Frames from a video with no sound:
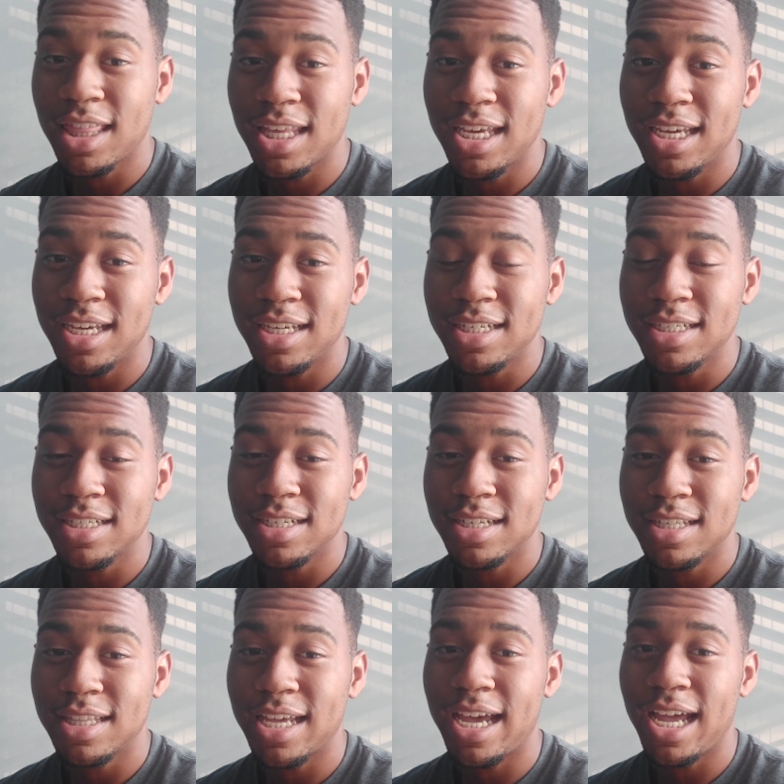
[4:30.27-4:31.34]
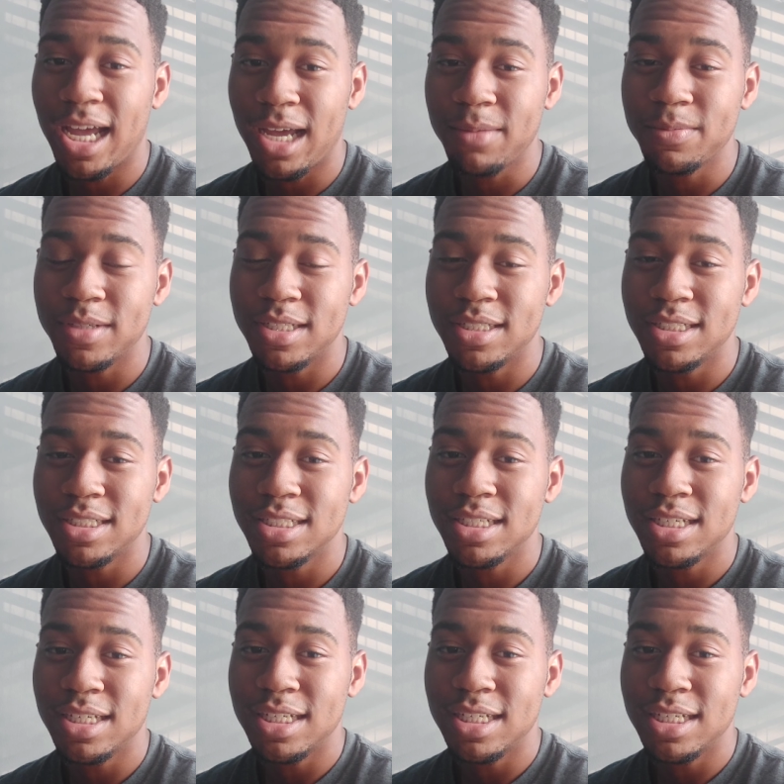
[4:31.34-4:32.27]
thing that happens